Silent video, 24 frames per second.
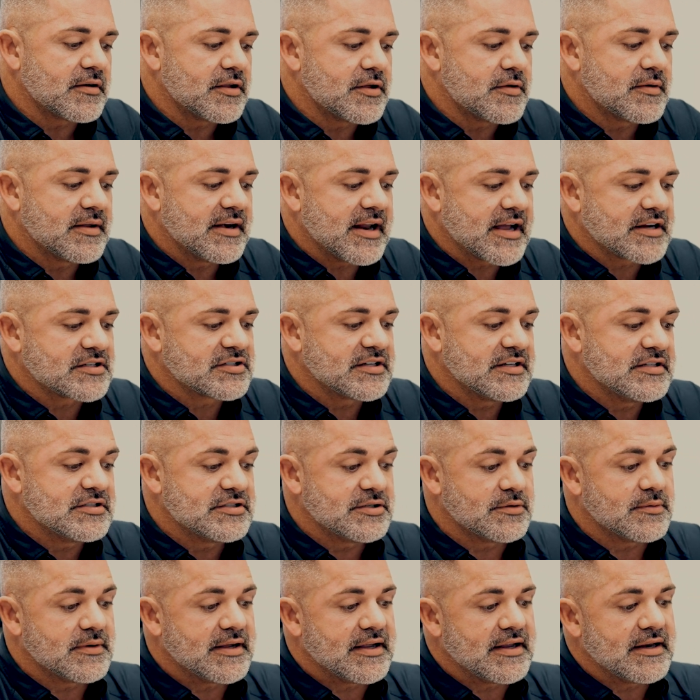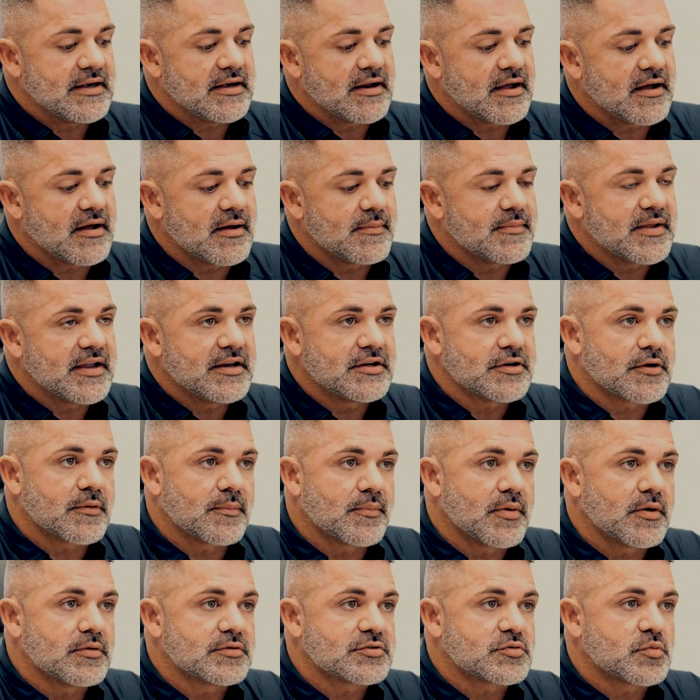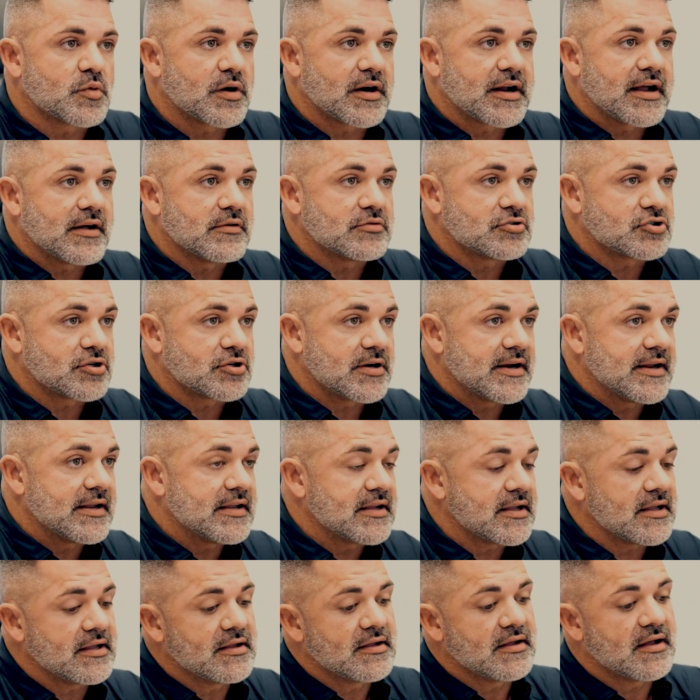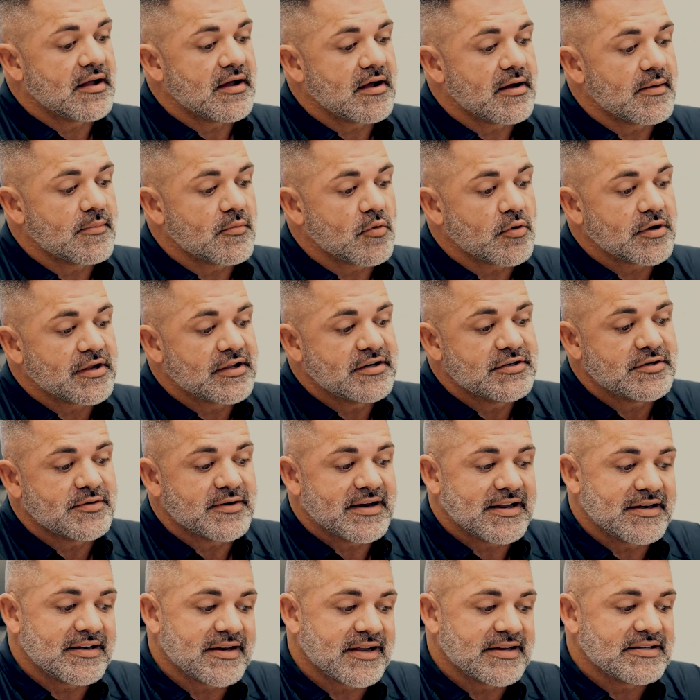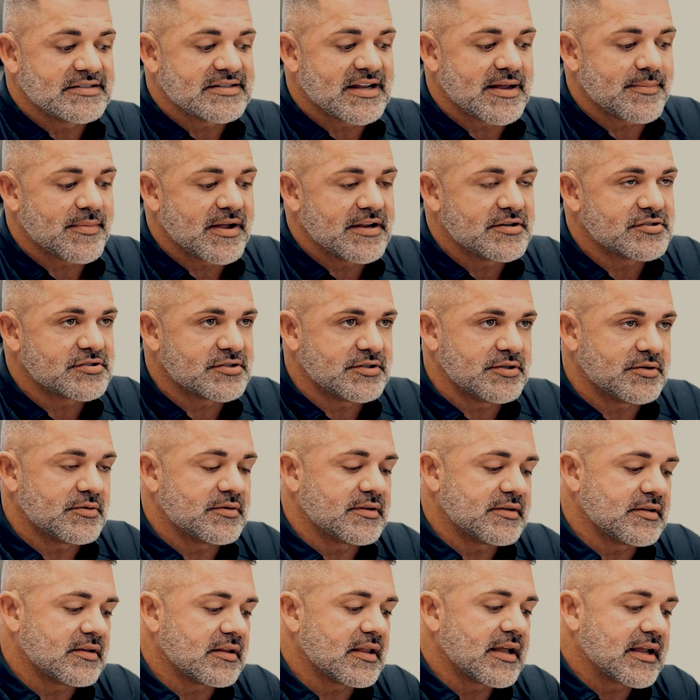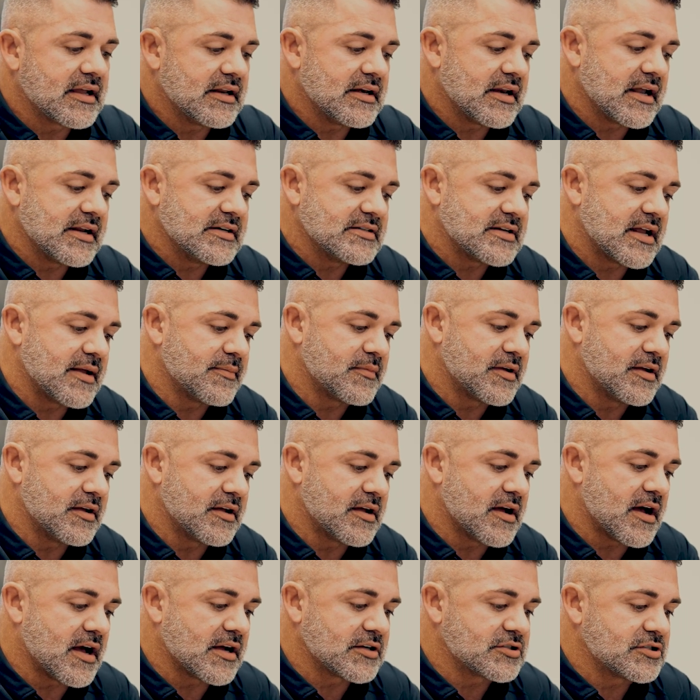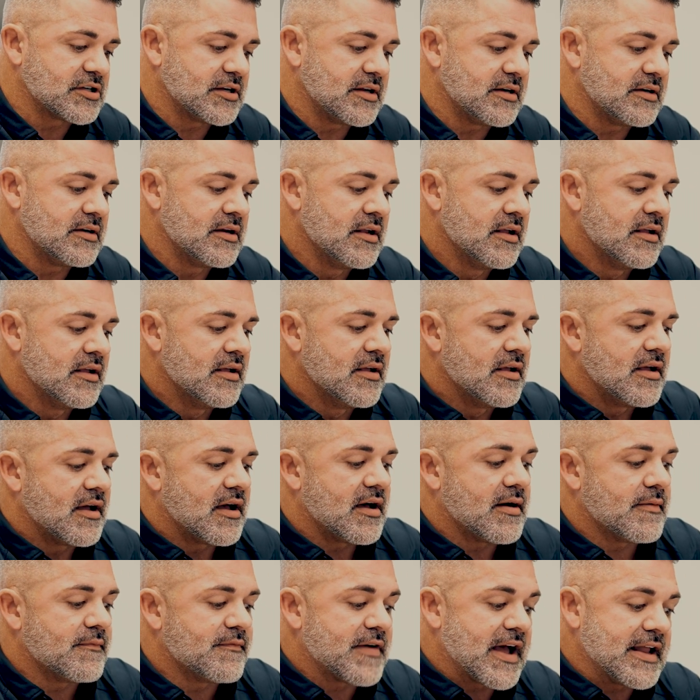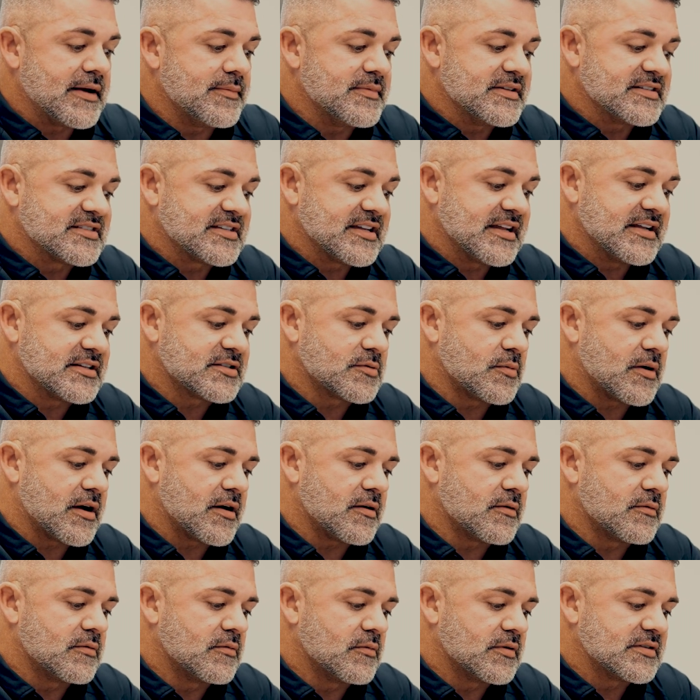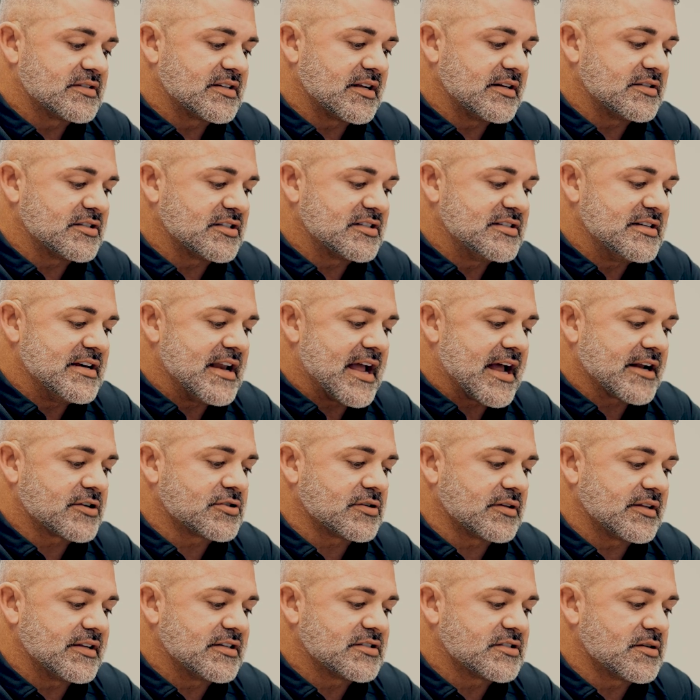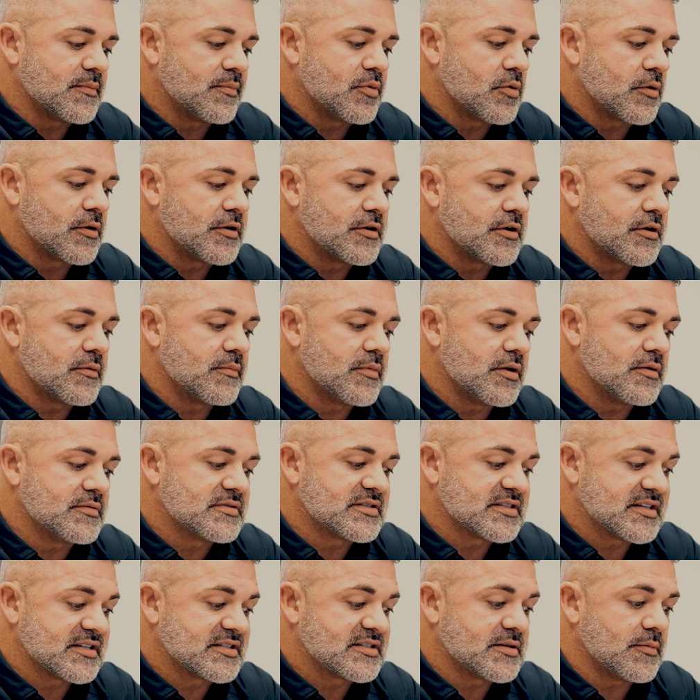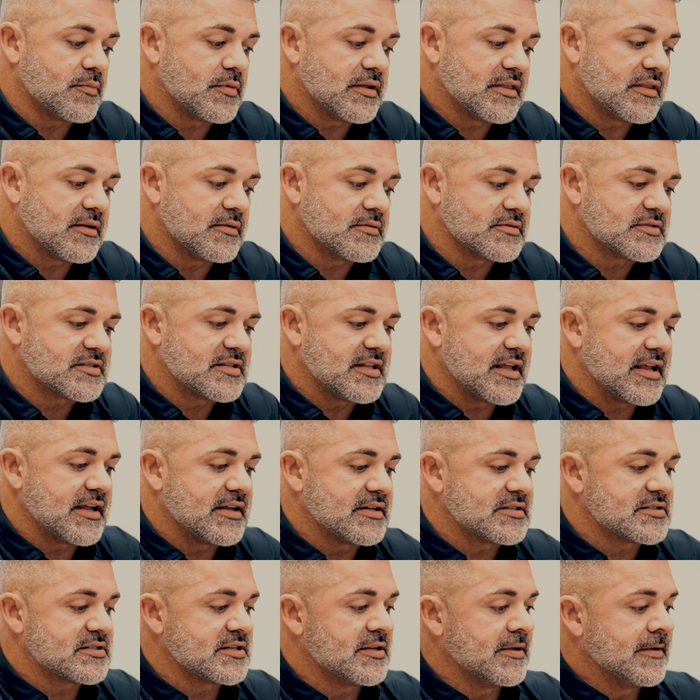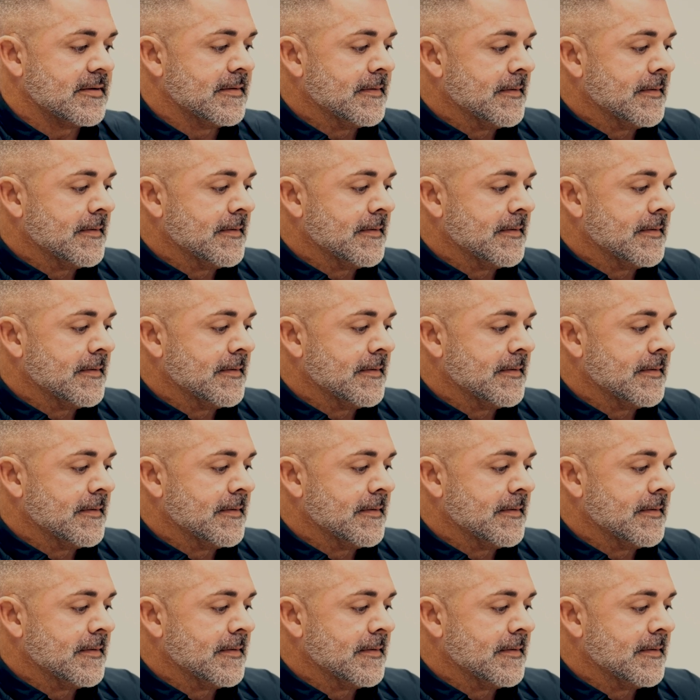You could actually do it in your post-workout drink, or you can do it at nighttime. I usually do like a nighttime concoction. Vitamin C as well. Once again, just naturally supporting your immune system with those things.